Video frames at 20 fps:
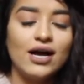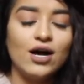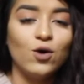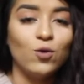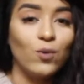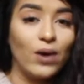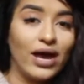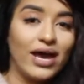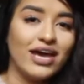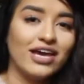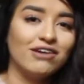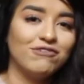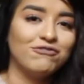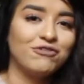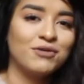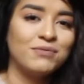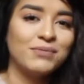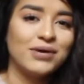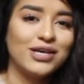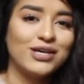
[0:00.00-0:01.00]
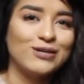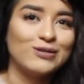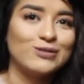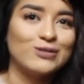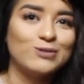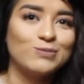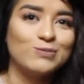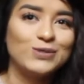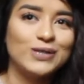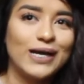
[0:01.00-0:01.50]
away from my
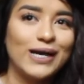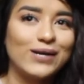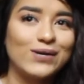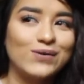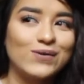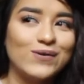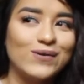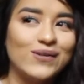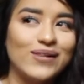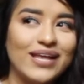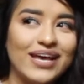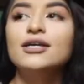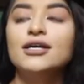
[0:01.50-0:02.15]
YouTube channel.